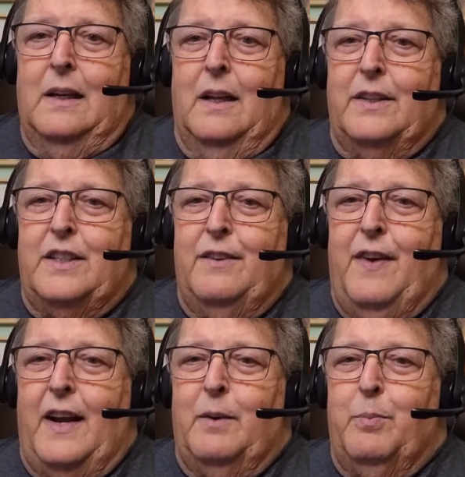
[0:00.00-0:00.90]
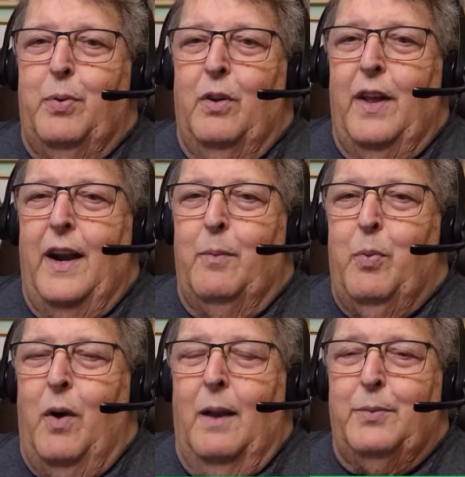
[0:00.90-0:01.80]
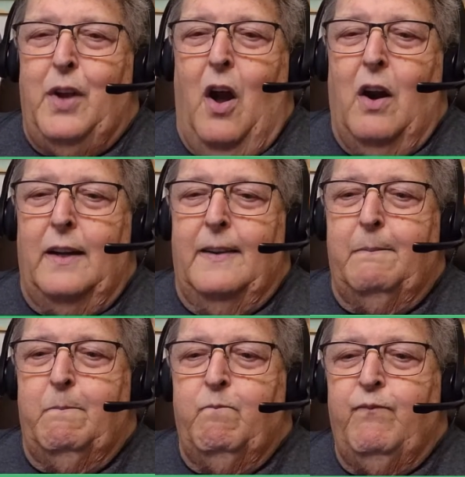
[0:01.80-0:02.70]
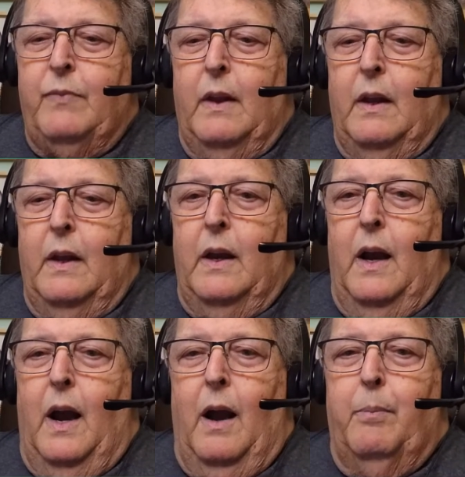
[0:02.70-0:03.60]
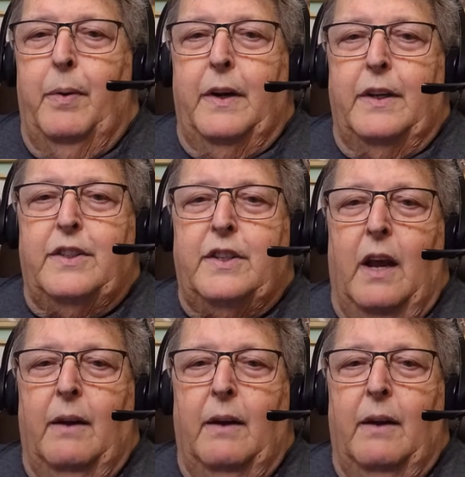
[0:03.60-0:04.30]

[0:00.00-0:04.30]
Well, let's see if I can pull that up while I'm talking. But it's